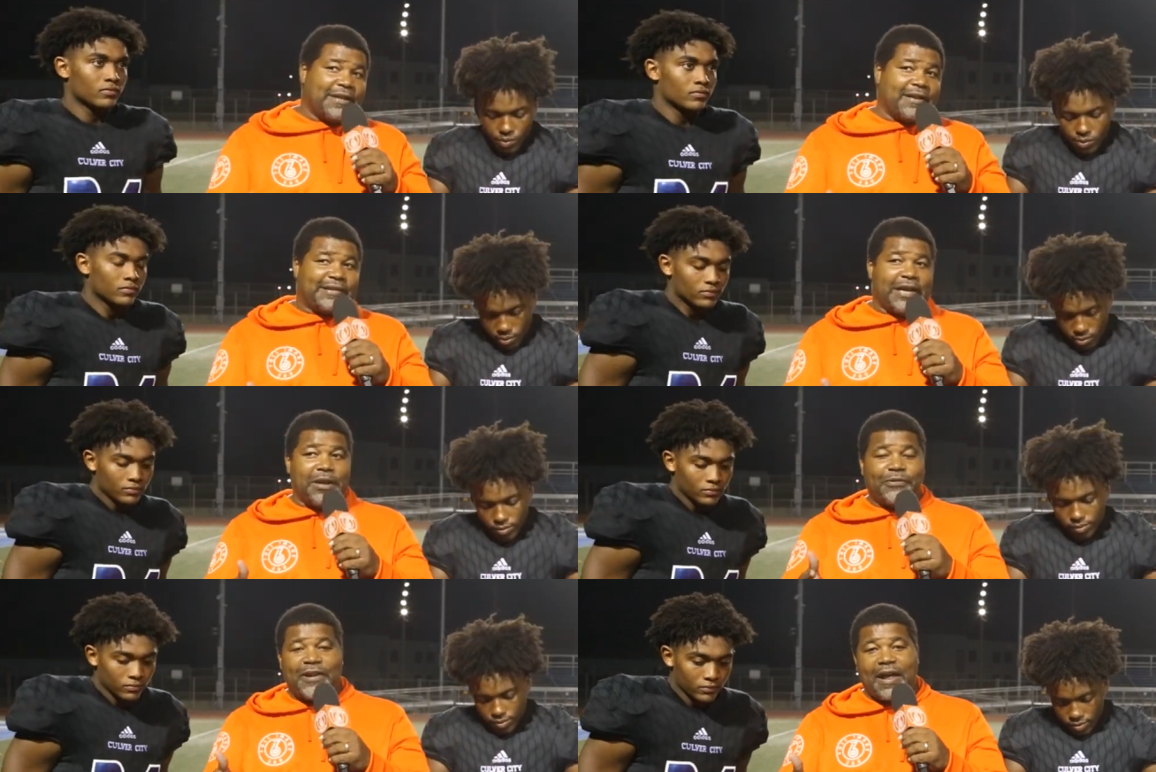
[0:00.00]
Speaker 1: to the
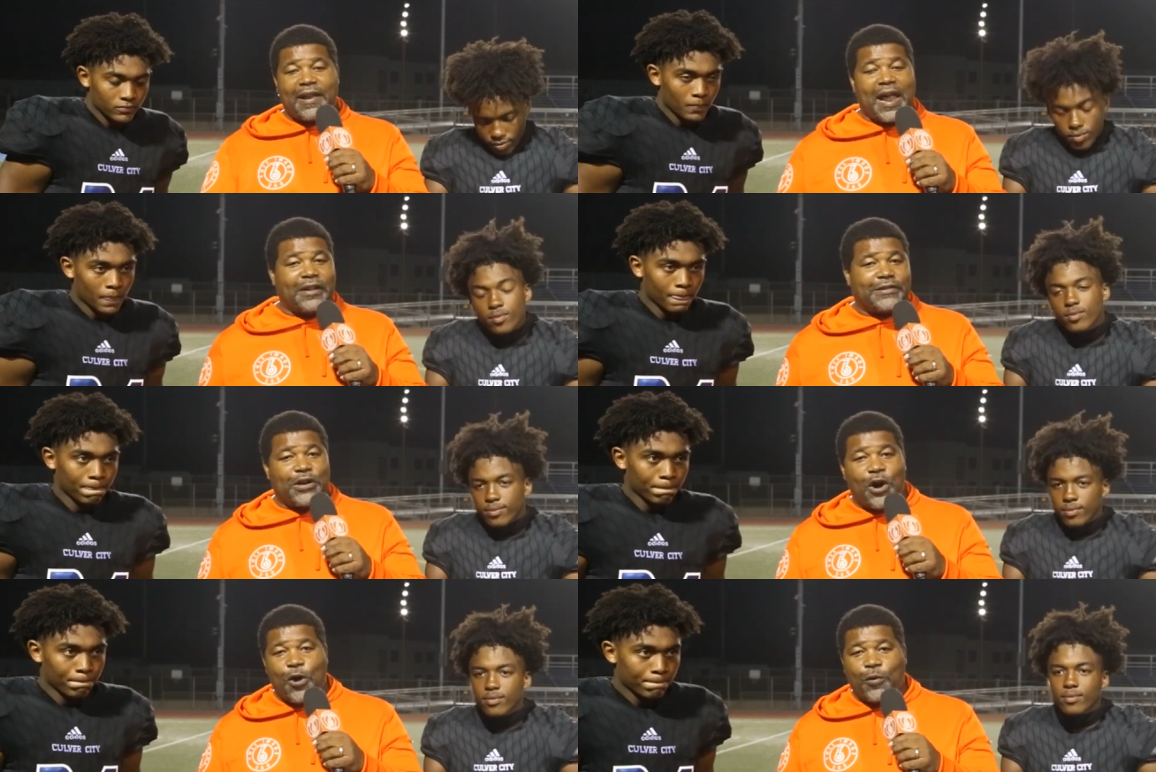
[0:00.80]
team, shouting it out to
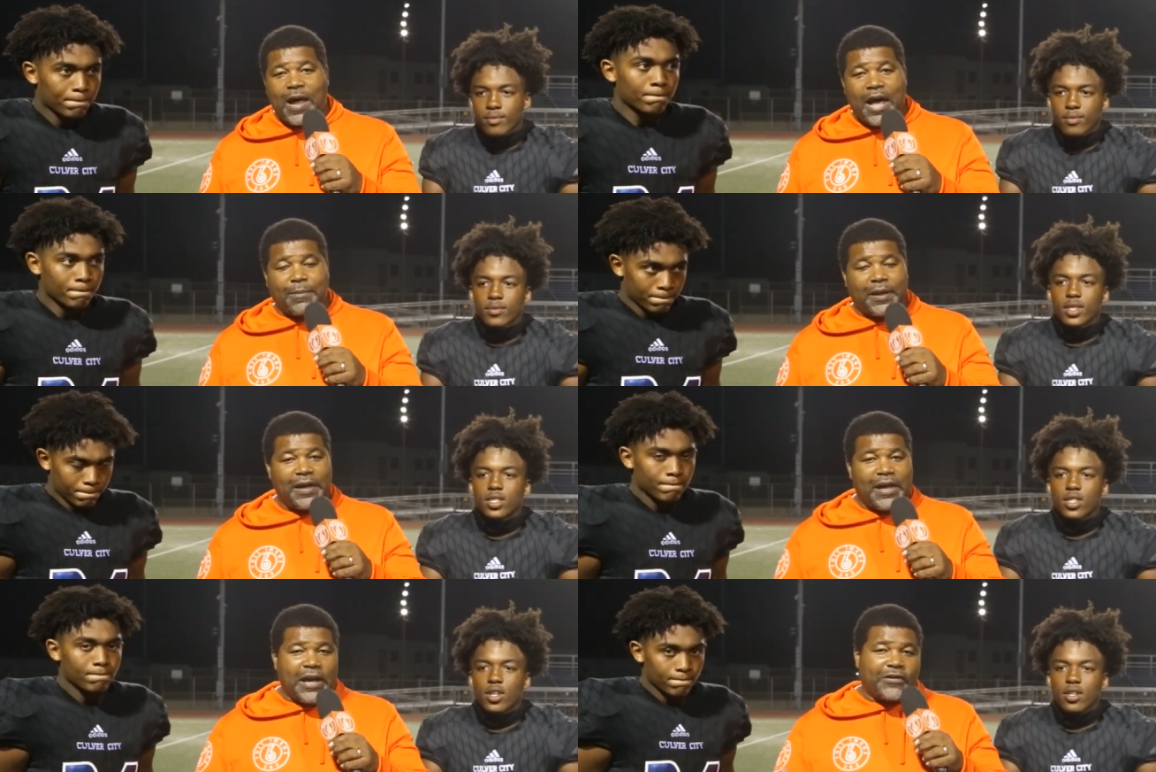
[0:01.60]
the old lineman.
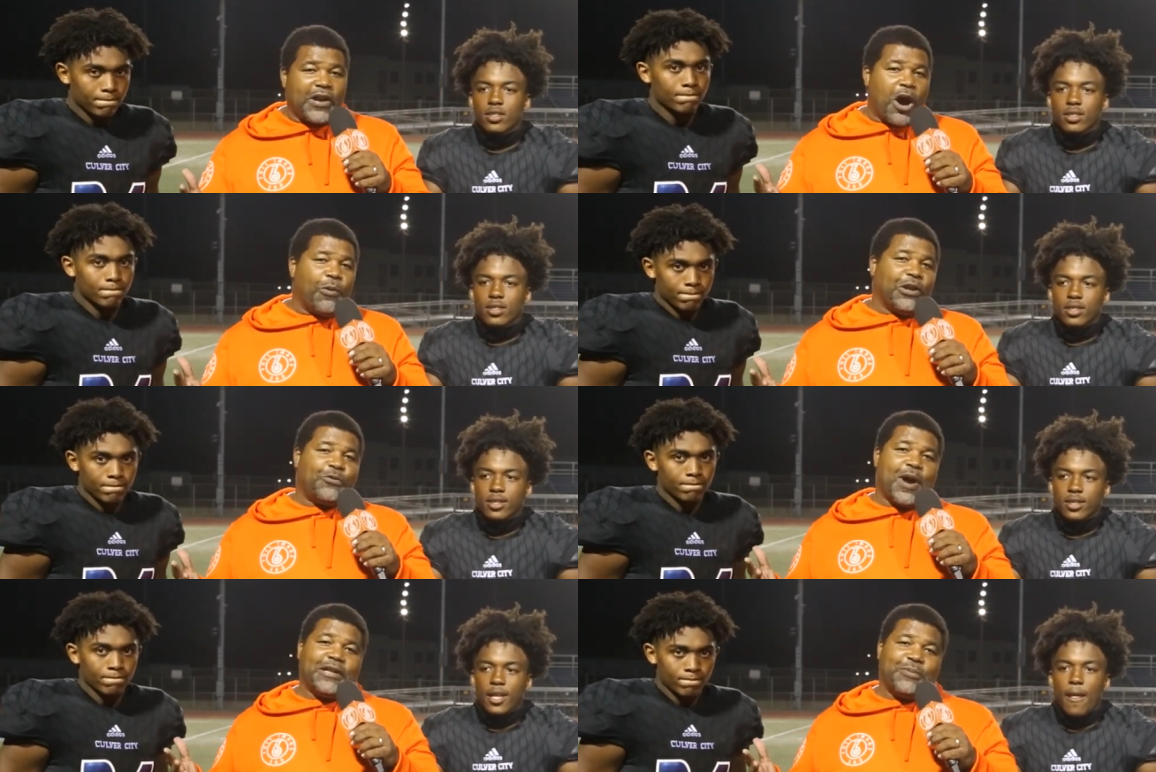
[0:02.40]
It's always
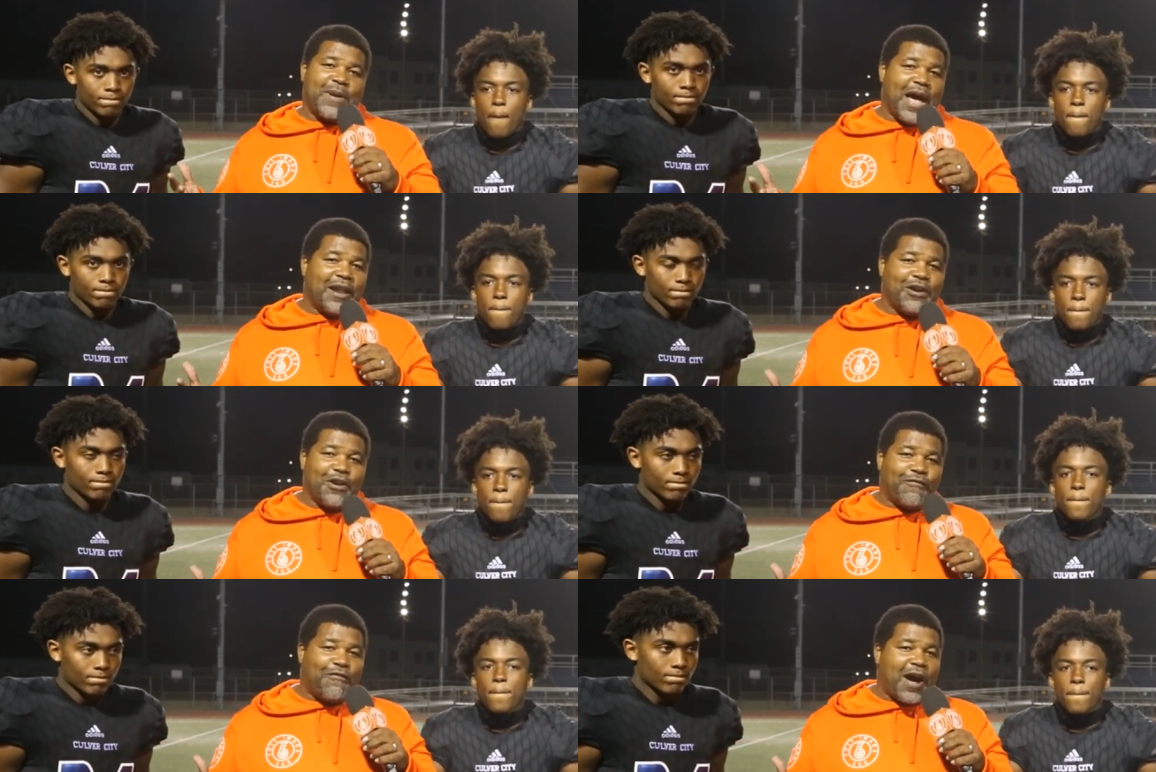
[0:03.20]
great to be out here
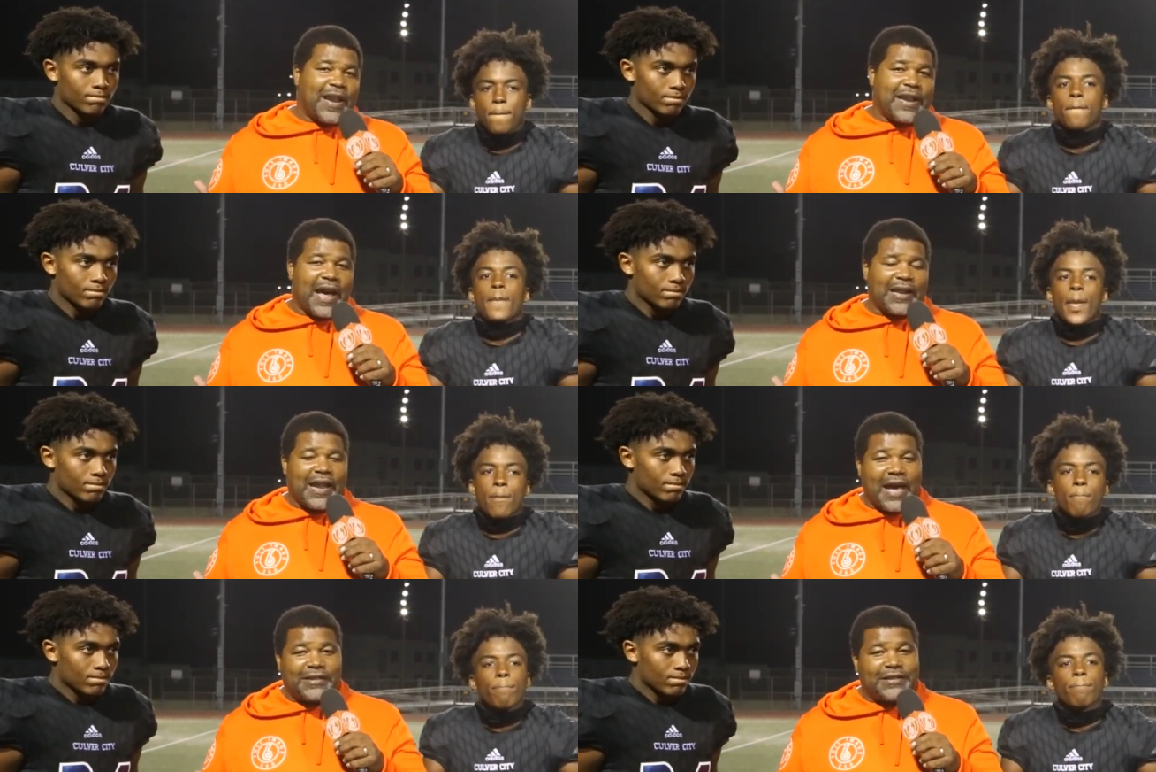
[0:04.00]
on Friday Night
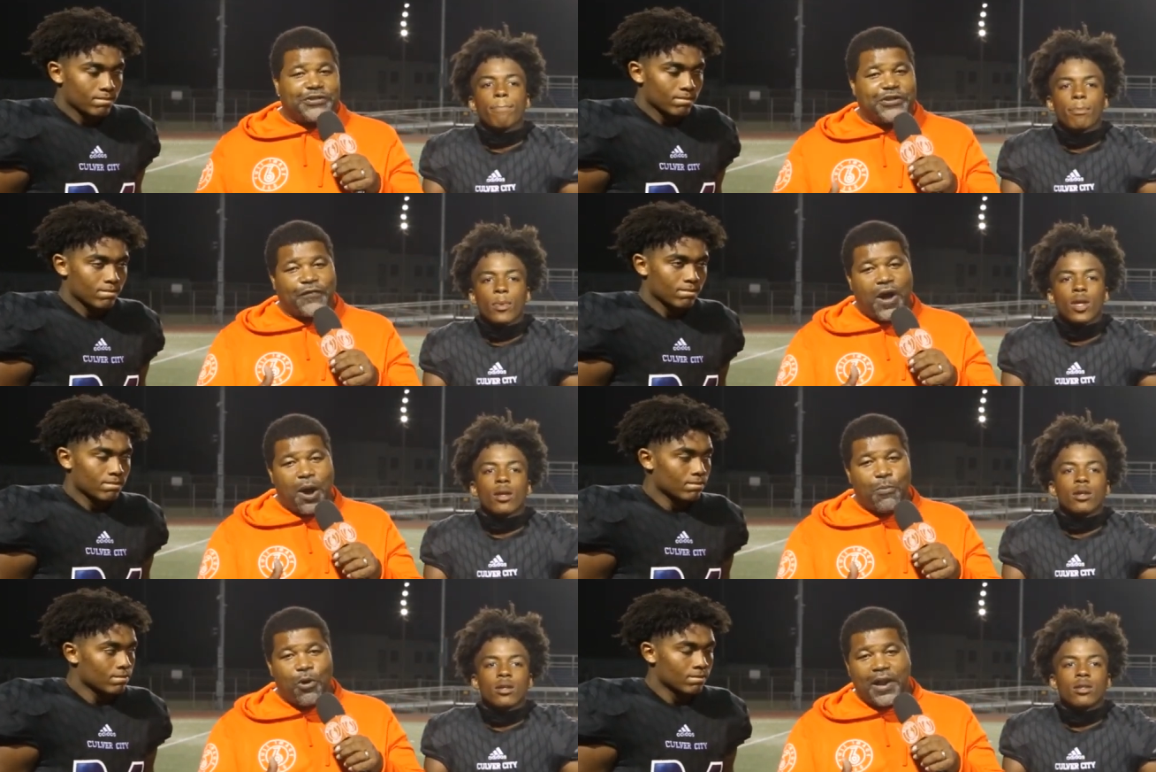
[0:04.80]
Lights. This is
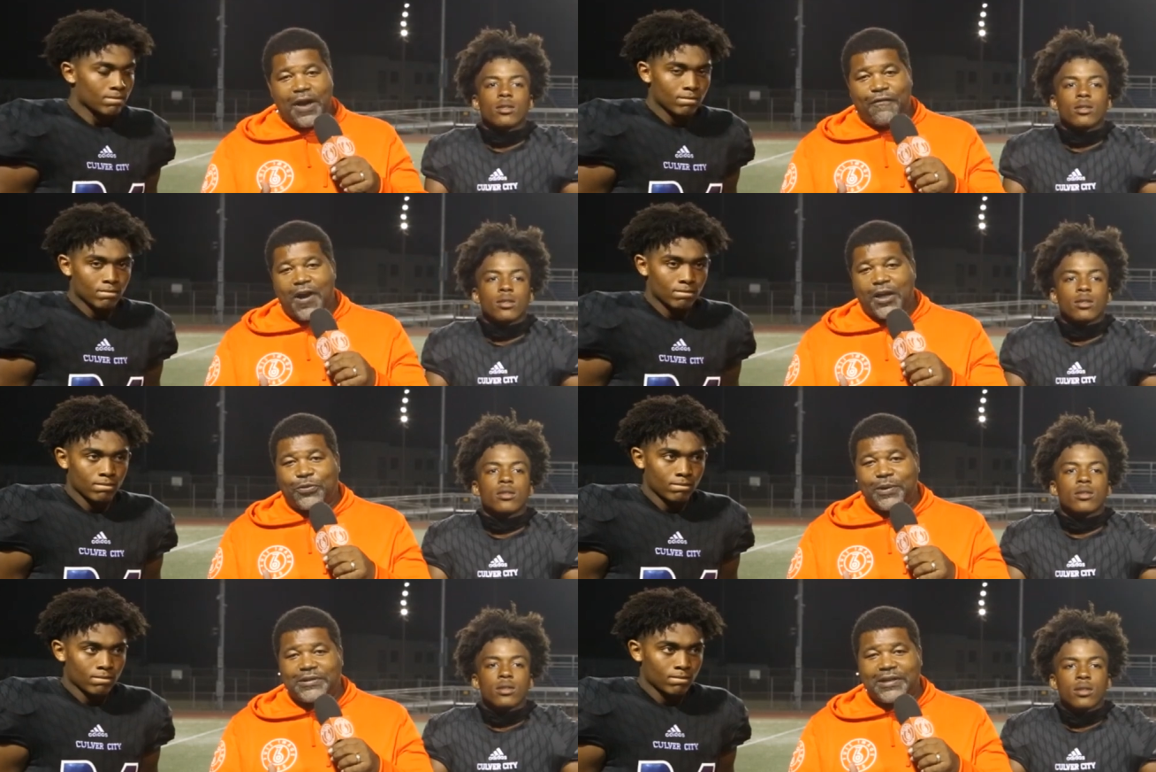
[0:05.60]
Jevone Moore at f
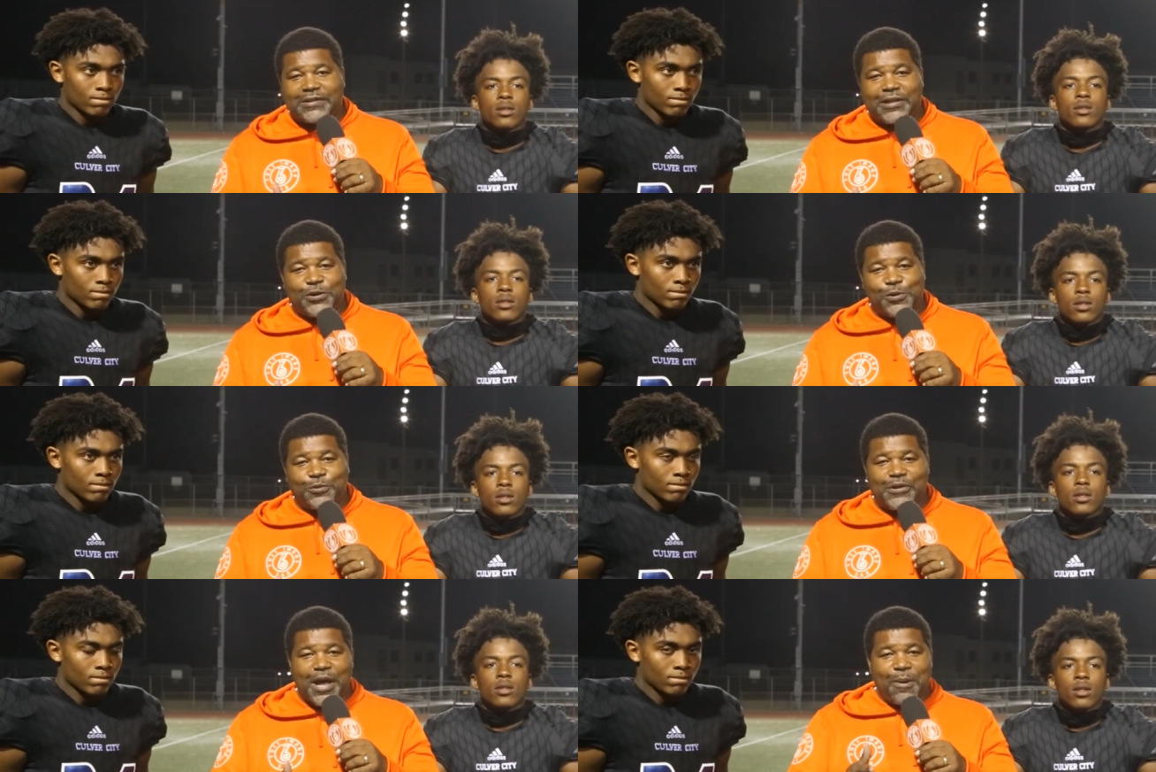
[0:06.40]
360
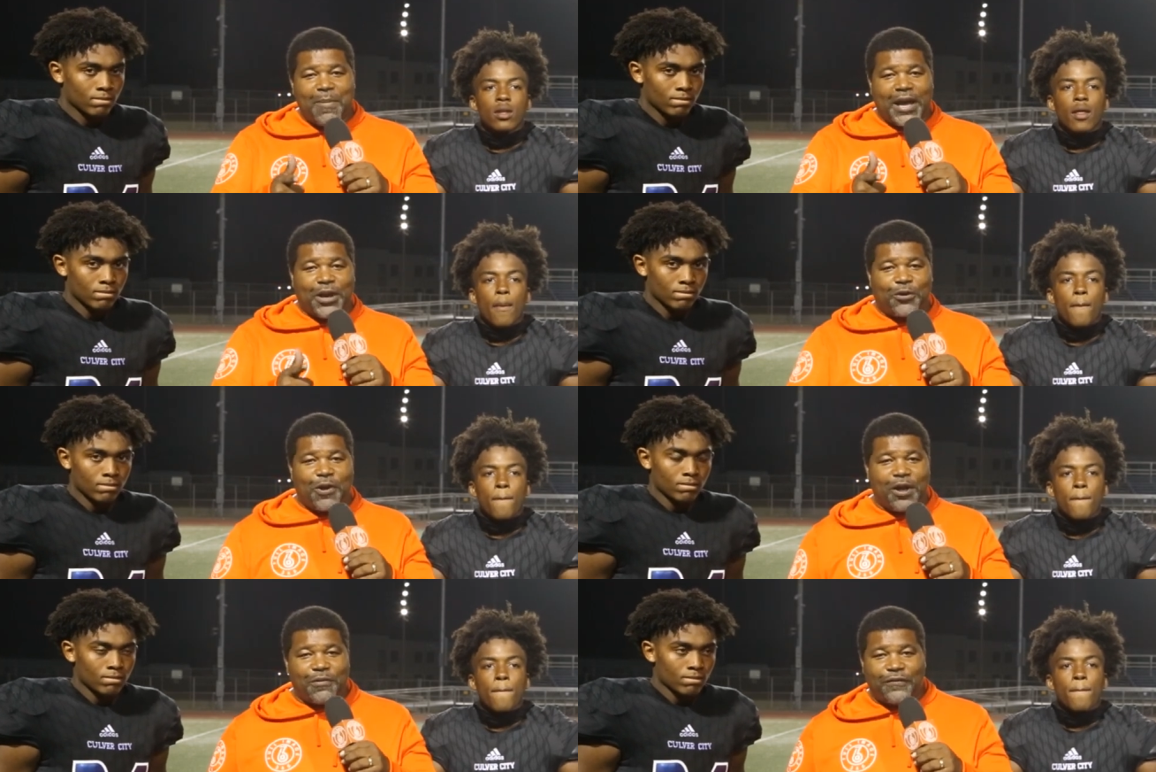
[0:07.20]
News. Make it a
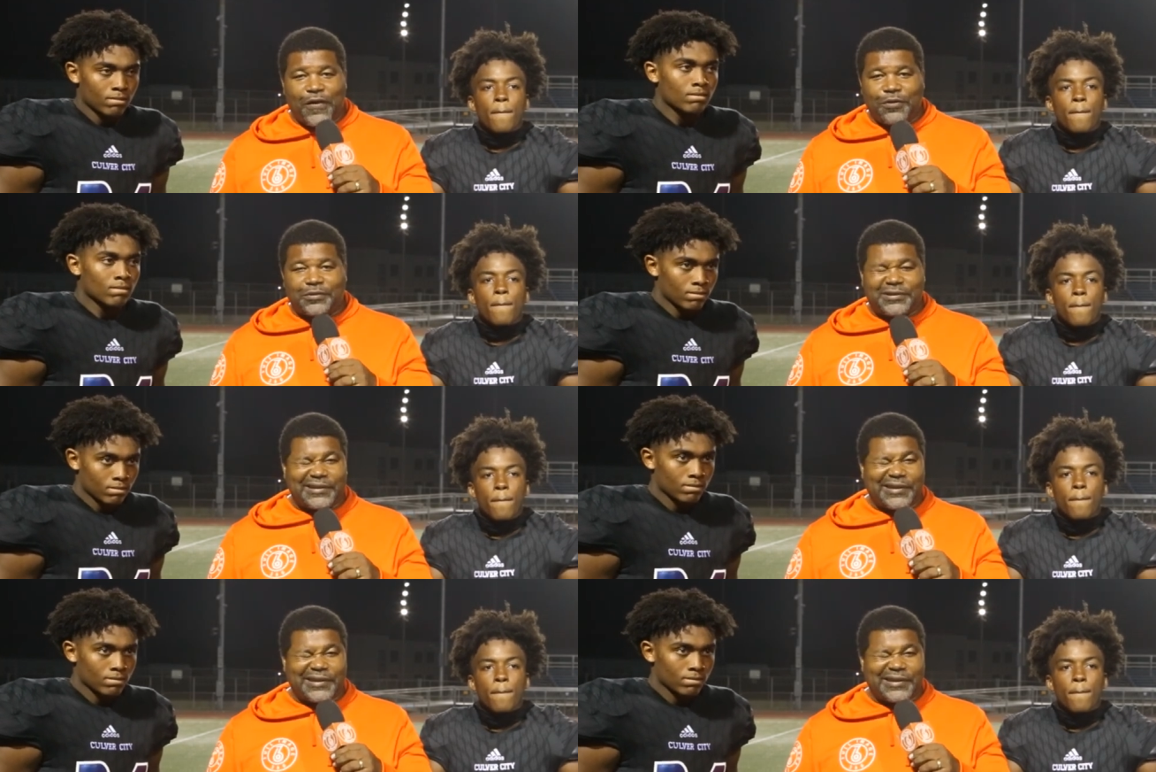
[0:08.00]
great one, folks.